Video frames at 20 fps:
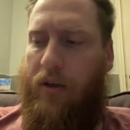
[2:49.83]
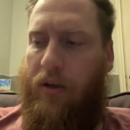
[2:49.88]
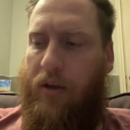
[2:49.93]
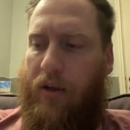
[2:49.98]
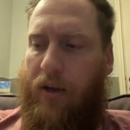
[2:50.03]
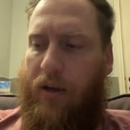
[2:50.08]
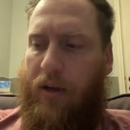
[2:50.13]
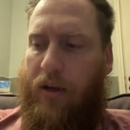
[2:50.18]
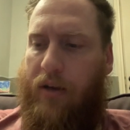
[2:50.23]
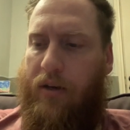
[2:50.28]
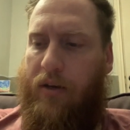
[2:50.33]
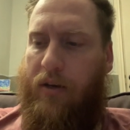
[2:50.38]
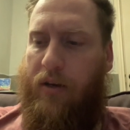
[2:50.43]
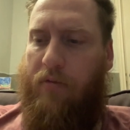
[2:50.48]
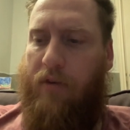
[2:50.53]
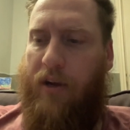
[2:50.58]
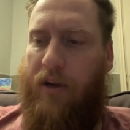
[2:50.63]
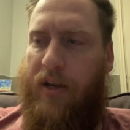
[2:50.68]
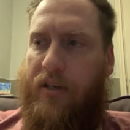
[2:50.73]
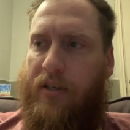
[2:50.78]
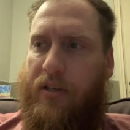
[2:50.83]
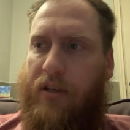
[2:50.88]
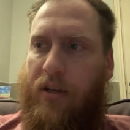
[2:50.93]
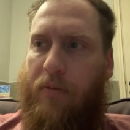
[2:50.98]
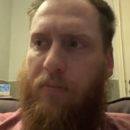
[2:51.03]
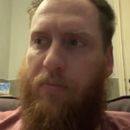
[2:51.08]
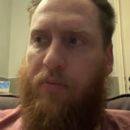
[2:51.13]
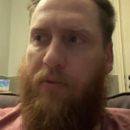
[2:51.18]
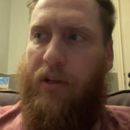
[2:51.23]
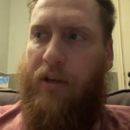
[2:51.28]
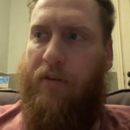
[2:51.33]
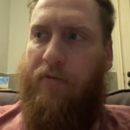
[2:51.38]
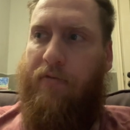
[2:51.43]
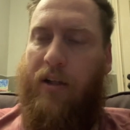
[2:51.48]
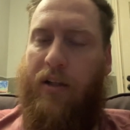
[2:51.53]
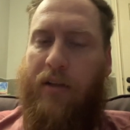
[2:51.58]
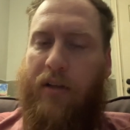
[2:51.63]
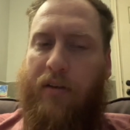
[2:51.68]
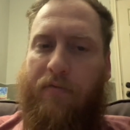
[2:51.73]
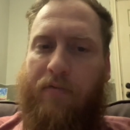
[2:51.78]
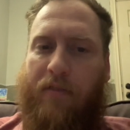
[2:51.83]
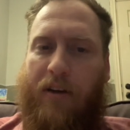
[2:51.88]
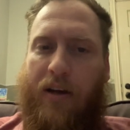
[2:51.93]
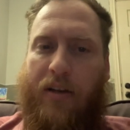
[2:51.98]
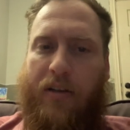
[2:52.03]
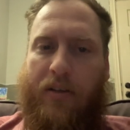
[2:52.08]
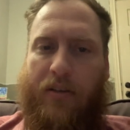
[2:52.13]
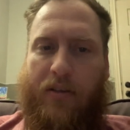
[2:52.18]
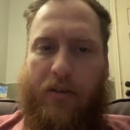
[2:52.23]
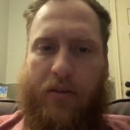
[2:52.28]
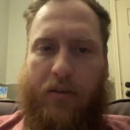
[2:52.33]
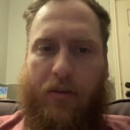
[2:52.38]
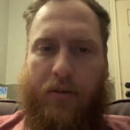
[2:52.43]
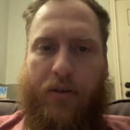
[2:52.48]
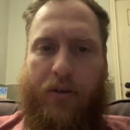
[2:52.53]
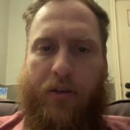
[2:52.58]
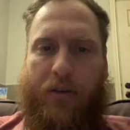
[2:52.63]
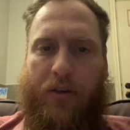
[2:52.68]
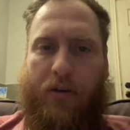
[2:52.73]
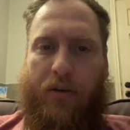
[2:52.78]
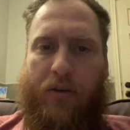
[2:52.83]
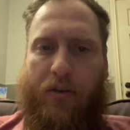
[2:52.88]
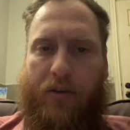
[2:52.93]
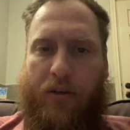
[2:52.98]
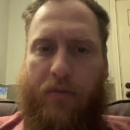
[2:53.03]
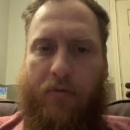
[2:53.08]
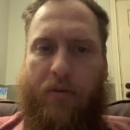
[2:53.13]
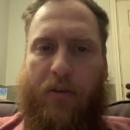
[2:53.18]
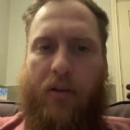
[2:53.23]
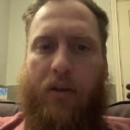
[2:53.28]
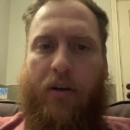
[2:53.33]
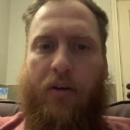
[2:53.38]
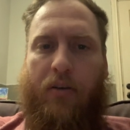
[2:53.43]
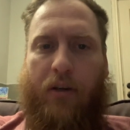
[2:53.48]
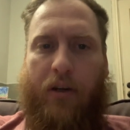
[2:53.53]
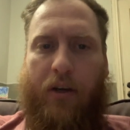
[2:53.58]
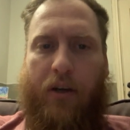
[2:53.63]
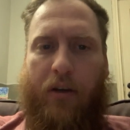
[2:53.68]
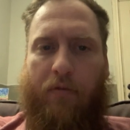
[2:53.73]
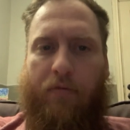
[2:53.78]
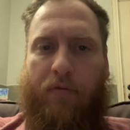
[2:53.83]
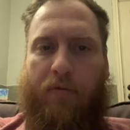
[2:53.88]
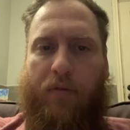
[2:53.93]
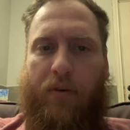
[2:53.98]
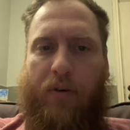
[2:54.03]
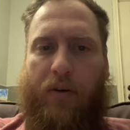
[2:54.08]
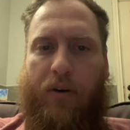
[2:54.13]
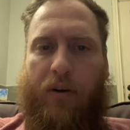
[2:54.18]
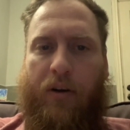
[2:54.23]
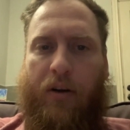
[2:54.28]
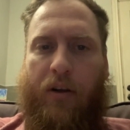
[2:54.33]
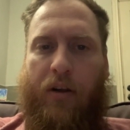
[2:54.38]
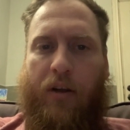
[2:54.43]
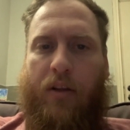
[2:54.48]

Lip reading: And it wakes up when they finally find the solution or something they're looking for